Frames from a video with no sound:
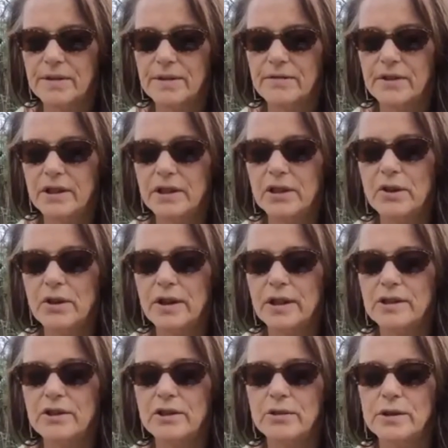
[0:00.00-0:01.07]
Feel it going into
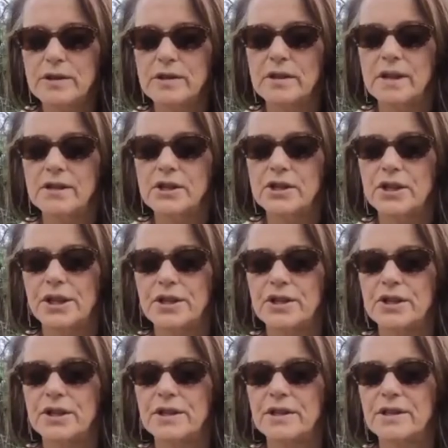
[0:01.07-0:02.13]
the crystalline
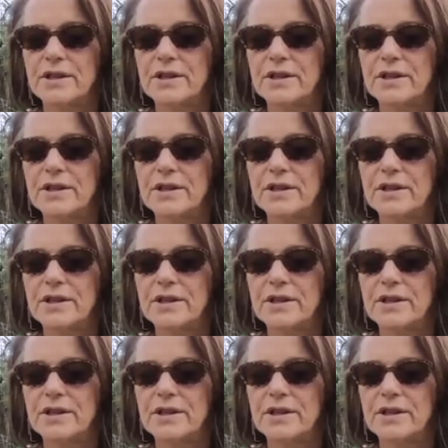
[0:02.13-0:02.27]
structure.